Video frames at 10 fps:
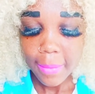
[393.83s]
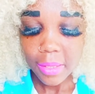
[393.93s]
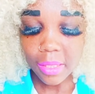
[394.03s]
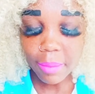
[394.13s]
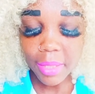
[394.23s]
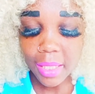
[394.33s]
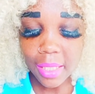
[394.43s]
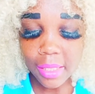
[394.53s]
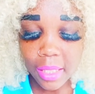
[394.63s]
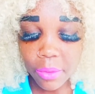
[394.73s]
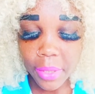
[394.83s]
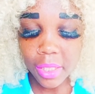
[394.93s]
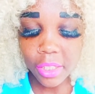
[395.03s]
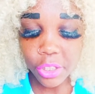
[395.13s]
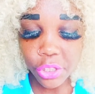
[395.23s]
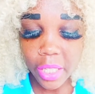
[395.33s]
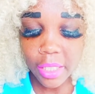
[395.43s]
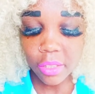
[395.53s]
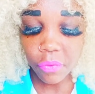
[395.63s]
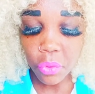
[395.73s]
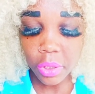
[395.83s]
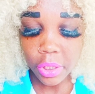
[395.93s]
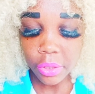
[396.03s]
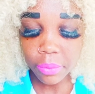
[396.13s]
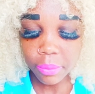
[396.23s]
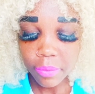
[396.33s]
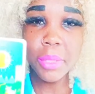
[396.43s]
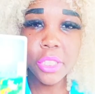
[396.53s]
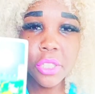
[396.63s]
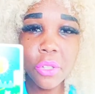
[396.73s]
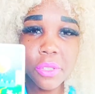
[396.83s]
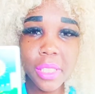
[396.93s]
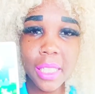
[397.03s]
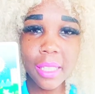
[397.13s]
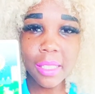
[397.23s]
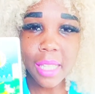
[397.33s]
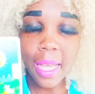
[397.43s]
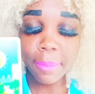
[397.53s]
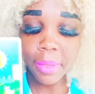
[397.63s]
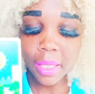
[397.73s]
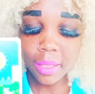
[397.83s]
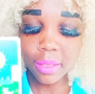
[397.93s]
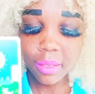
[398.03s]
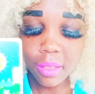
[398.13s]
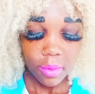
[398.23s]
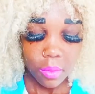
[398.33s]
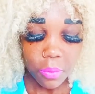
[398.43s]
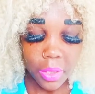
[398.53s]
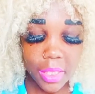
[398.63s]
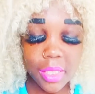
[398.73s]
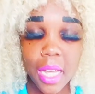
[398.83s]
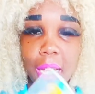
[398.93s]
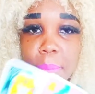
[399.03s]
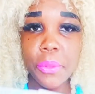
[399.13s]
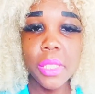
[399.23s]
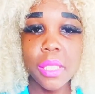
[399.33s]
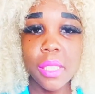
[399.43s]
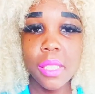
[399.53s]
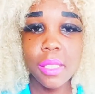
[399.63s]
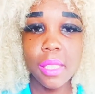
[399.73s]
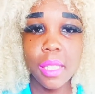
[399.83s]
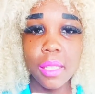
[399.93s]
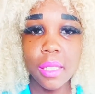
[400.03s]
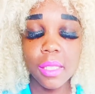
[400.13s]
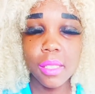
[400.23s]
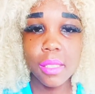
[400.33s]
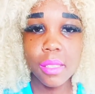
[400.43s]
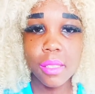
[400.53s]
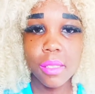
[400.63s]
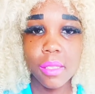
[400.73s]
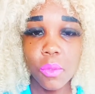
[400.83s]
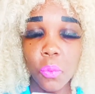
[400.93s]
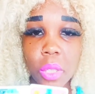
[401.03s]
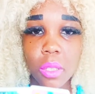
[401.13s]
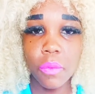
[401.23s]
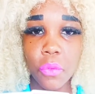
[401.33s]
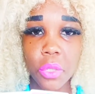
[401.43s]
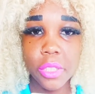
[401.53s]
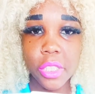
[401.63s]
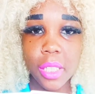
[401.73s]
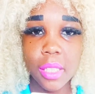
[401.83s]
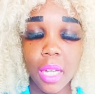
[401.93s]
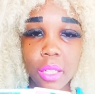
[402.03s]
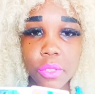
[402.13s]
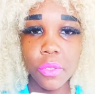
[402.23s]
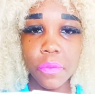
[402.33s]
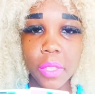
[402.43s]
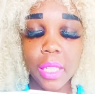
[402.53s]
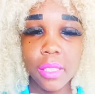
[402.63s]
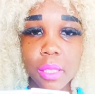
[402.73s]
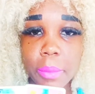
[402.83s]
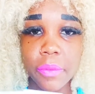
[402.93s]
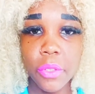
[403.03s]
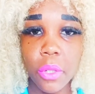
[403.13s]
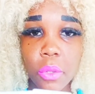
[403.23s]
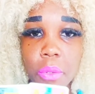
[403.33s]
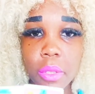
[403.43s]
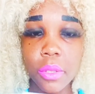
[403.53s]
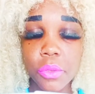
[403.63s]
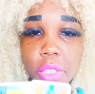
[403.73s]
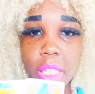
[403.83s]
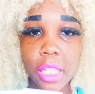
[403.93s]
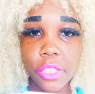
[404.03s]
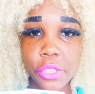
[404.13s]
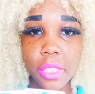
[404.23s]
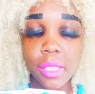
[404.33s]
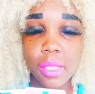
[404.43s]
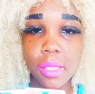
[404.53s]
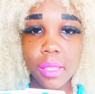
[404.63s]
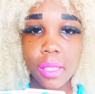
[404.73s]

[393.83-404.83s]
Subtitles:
Something is getting ready to change for you, but you don't see this happening. With this High Priestess and this Wheel of Fortune, I also feel like some of you are going through changes